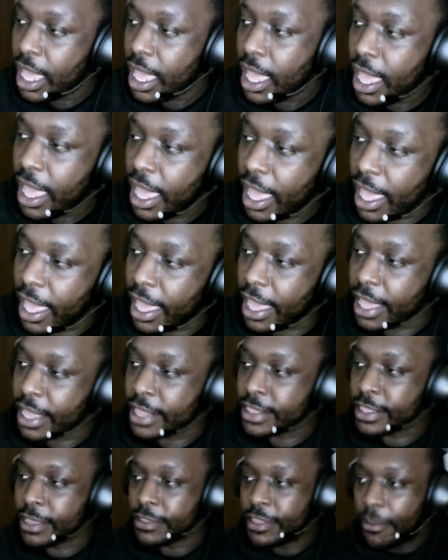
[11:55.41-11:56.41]

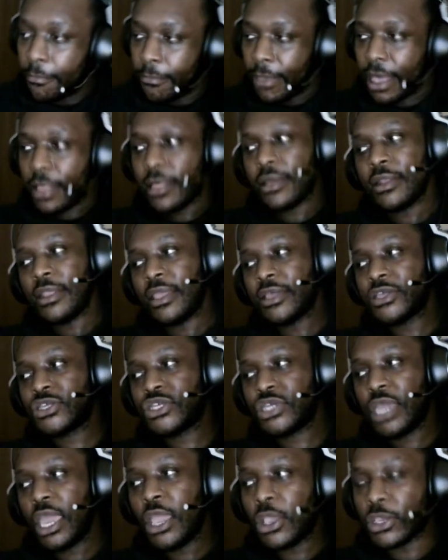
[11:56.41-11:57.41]
and the melody has
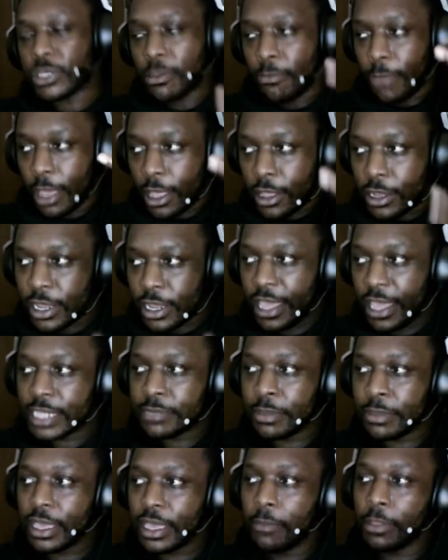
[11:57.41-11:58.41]
changed. The melody has
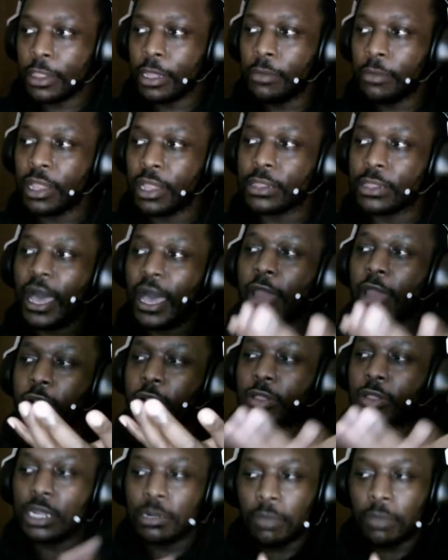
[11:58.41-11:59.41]
become a little bit lighter, a
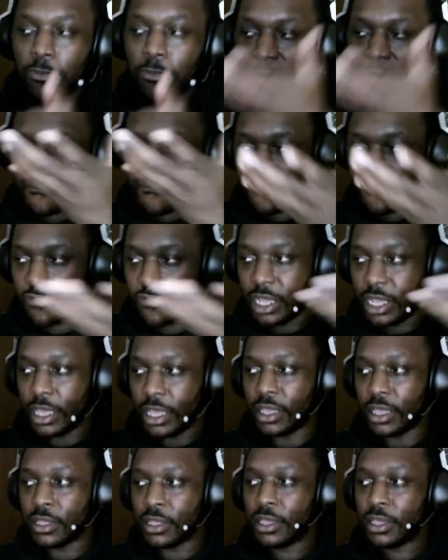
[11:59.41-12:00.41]
little bit more freeing,